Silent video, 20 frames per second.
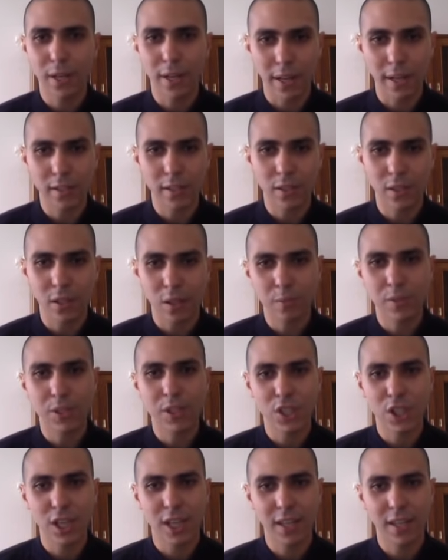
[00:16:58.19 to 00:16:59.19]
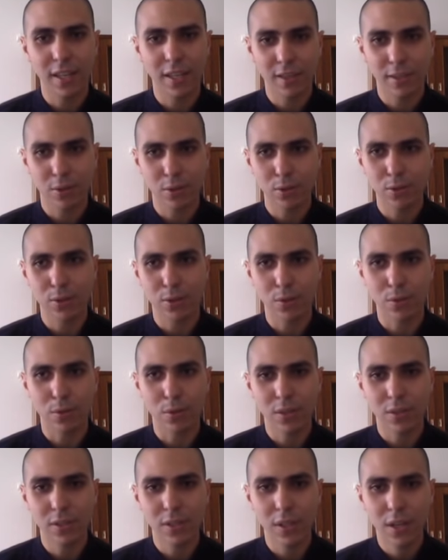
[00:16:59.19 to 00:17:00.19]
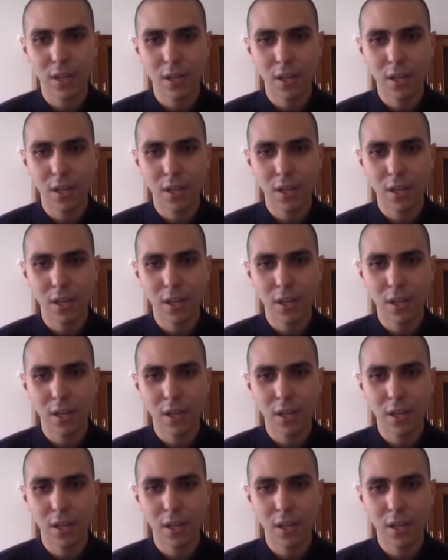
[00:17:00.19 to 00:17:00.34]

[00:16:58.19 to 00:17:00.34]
ended up in jail as a consequence.